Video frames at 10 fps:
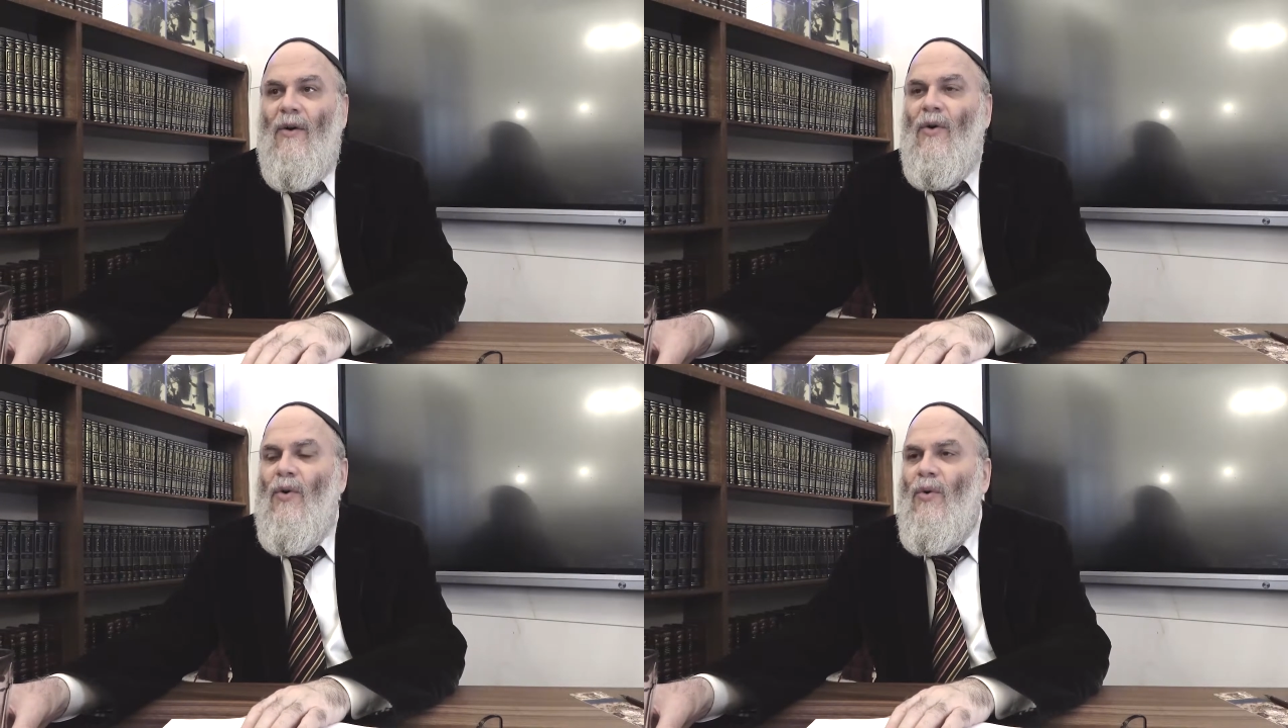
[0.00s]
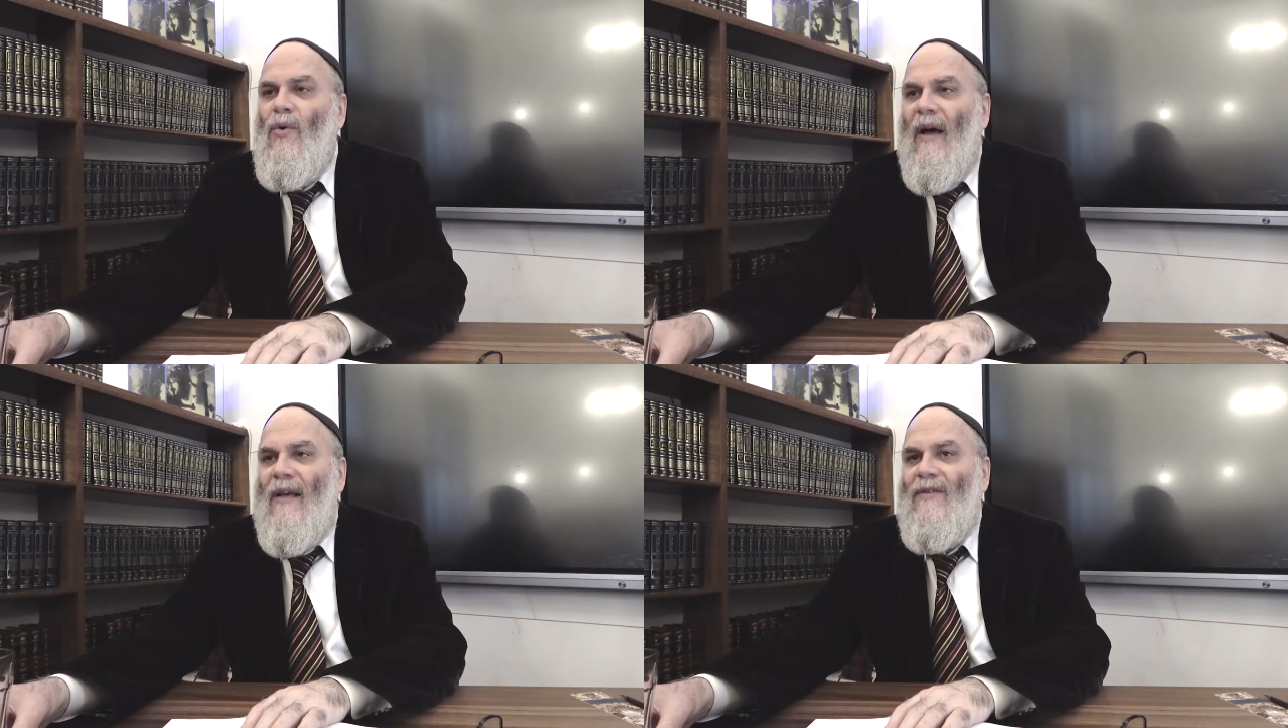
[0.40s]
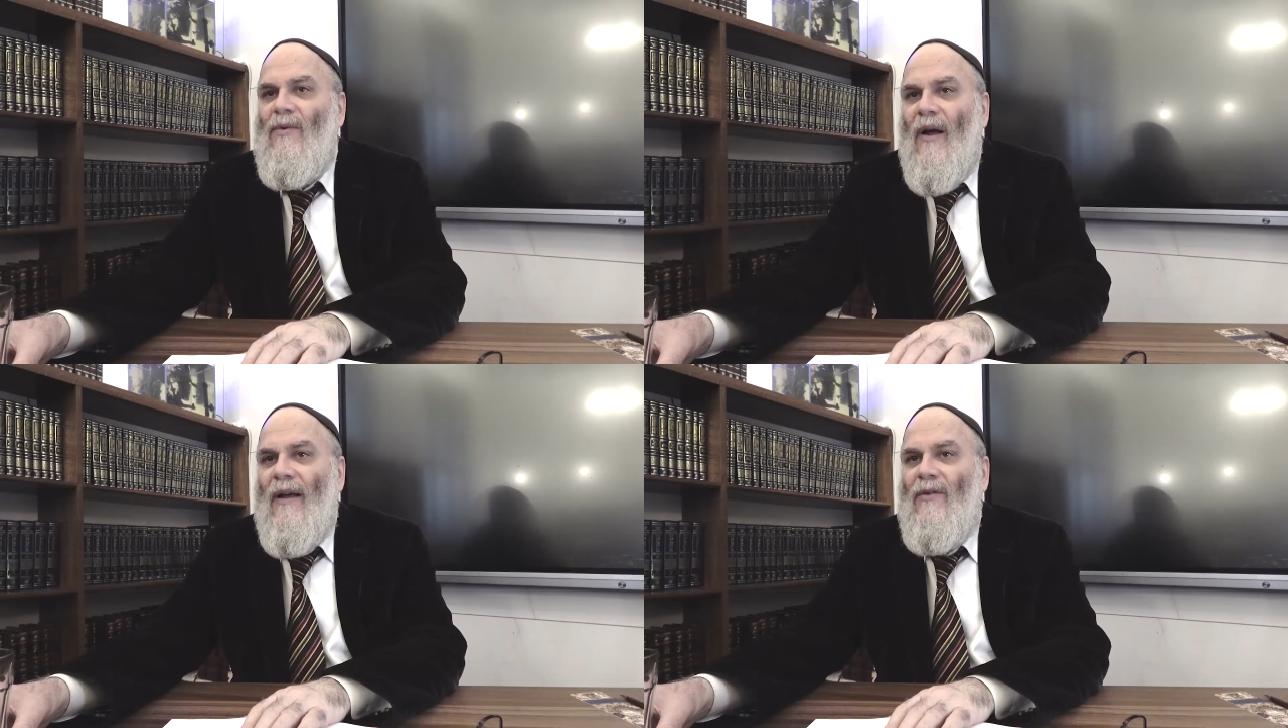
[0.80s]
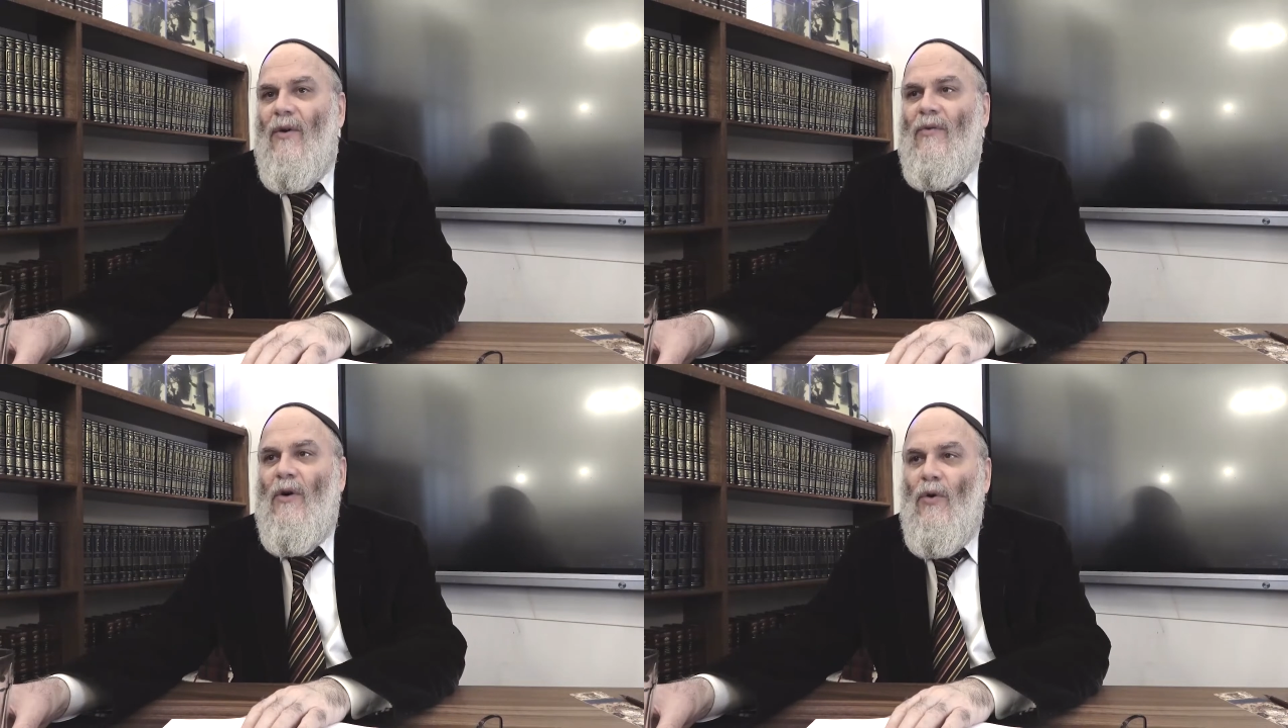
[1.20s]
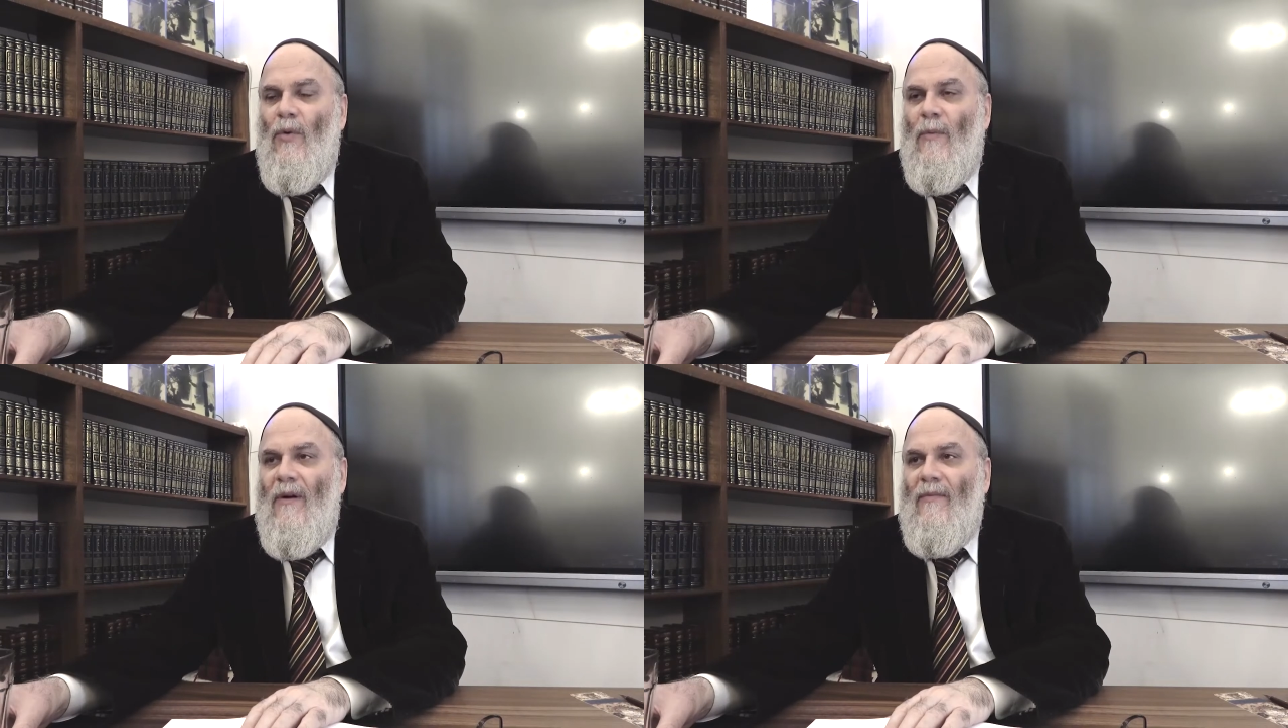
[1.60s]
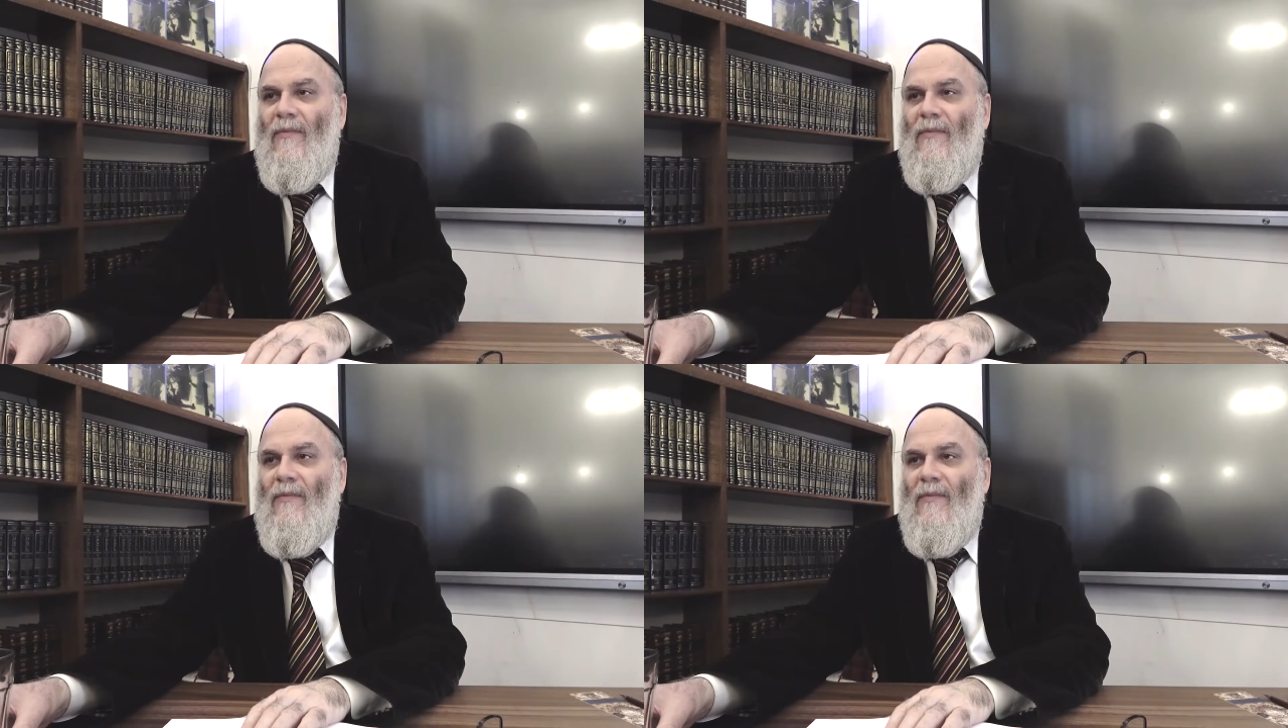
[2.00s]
Who has a right over whom?